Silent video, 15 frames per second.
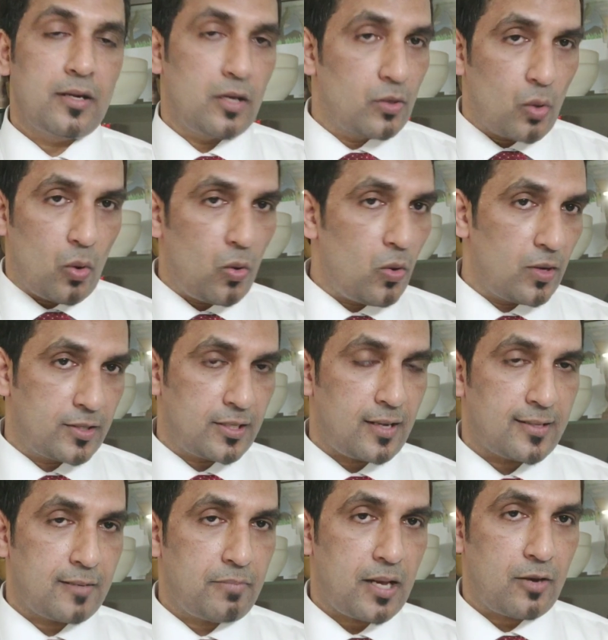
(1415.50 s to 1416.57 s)
all tells
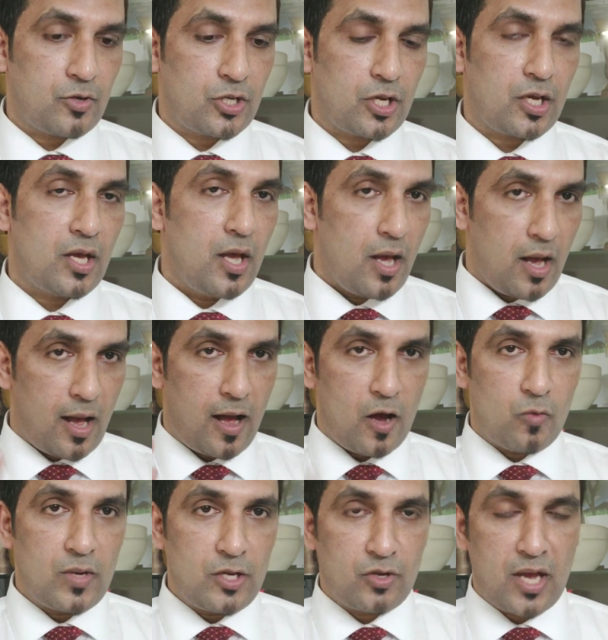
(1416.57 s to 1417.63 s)
about how
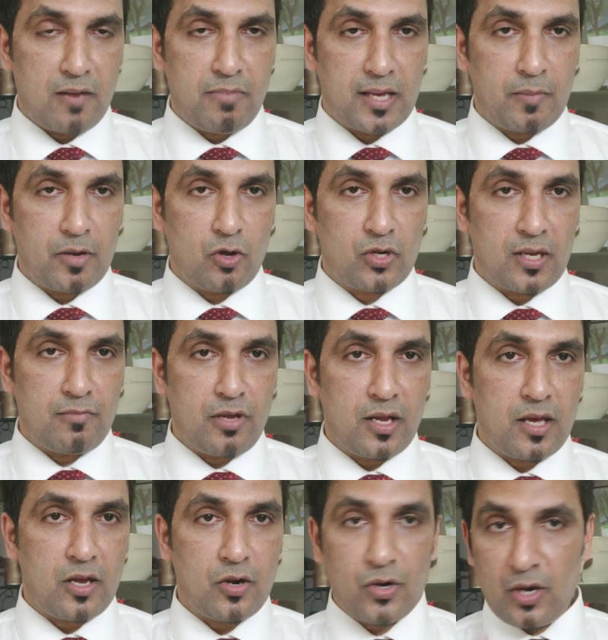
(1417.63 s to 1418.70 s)
well you can become a good
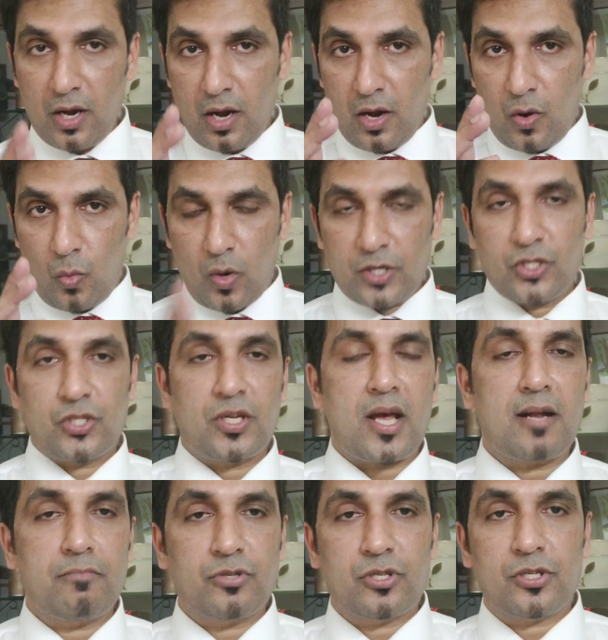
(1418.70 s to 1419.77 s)
communicator. What's your
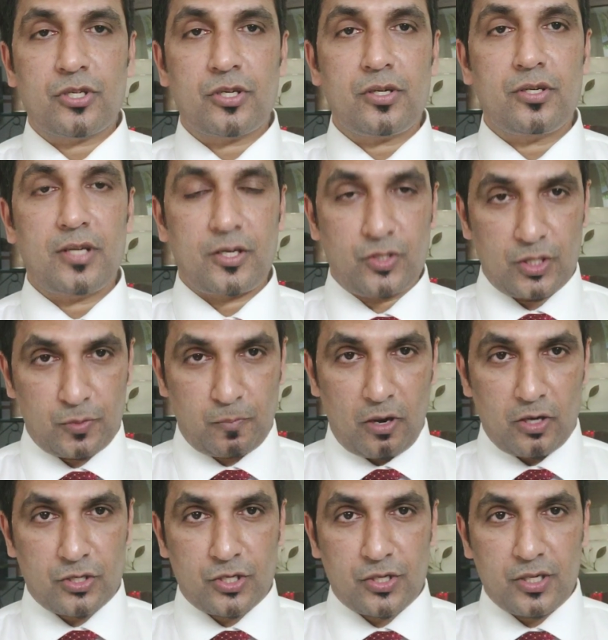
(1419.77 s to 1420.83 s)
standing position, that's his
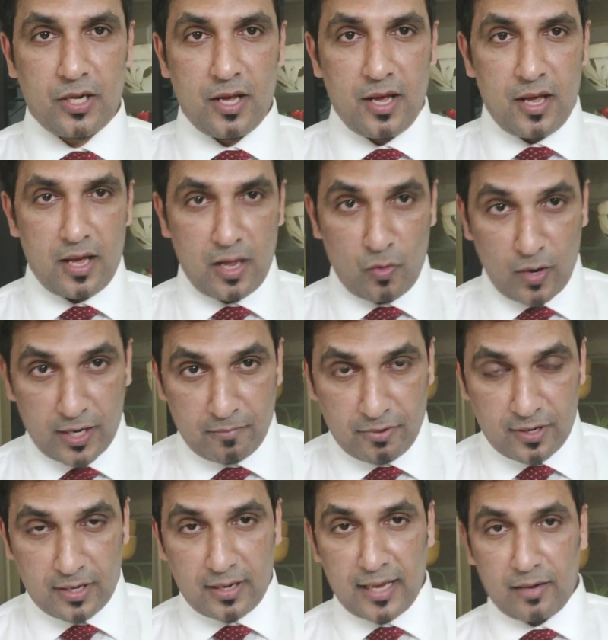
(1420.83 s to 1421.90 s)
posture, and what your
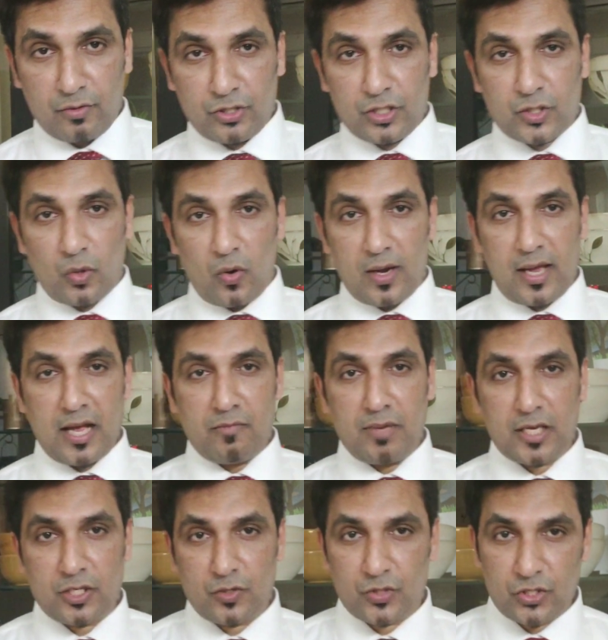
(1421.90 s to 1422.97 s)
body language. This all can be
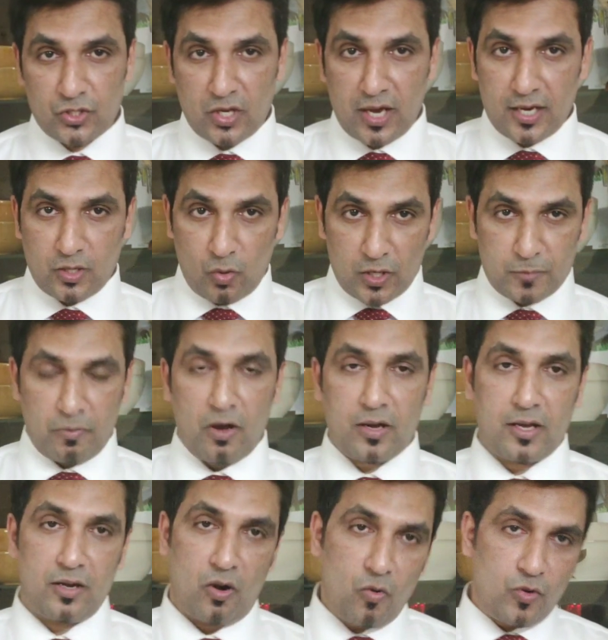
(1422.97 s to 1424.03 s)
exercised or
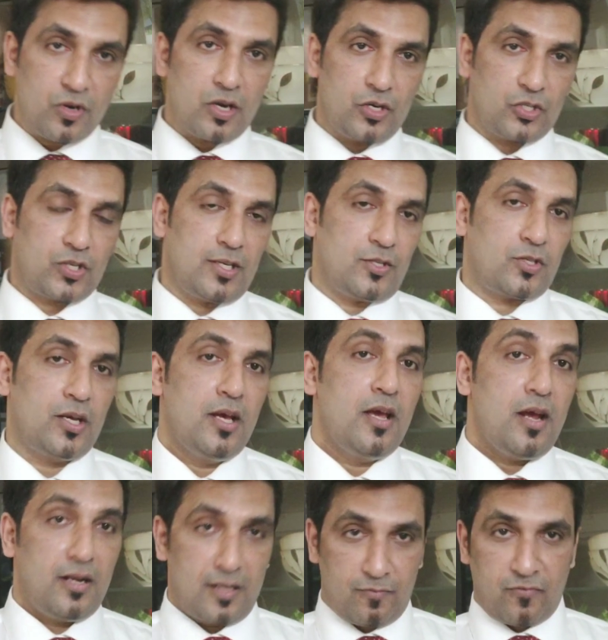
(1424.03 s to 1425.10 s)
spoken or discussed
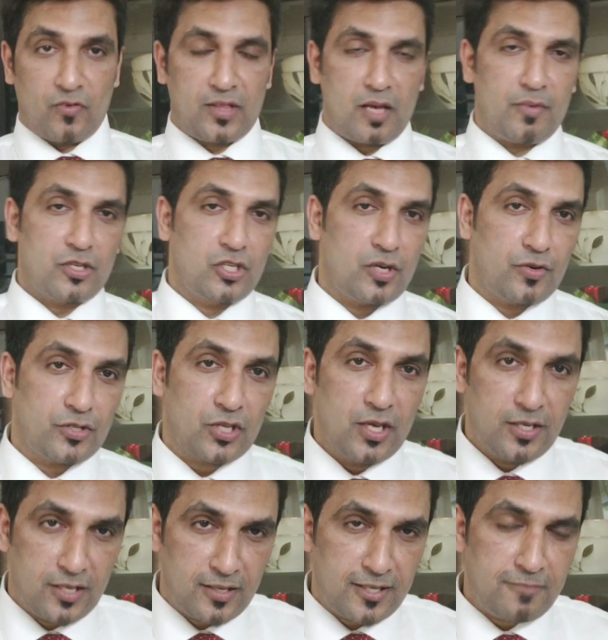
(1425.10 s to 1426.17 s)
in the forthcoming series.
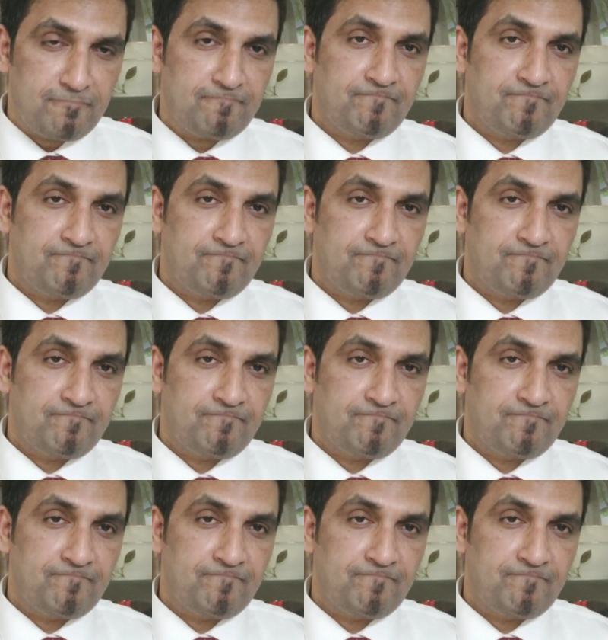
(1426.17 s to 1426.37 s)
Till then,